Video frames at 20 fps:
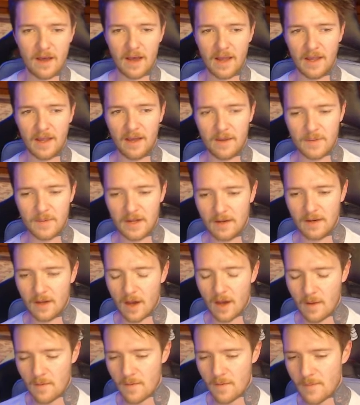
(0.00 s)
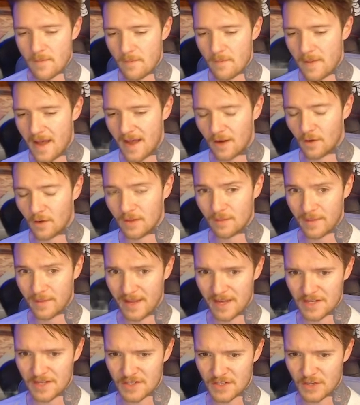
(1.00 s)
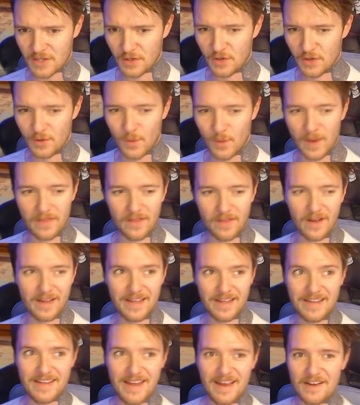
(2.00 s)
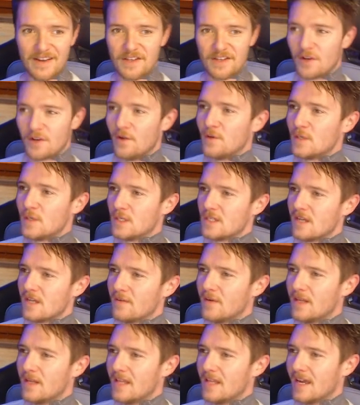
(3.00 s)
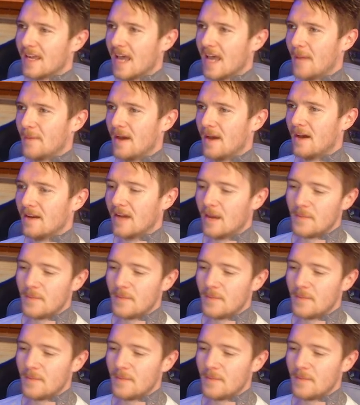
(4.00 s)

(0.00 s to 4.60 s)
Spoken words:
I mean, I remember back on the PS2 when like Indiana Jones and stuff like that came out.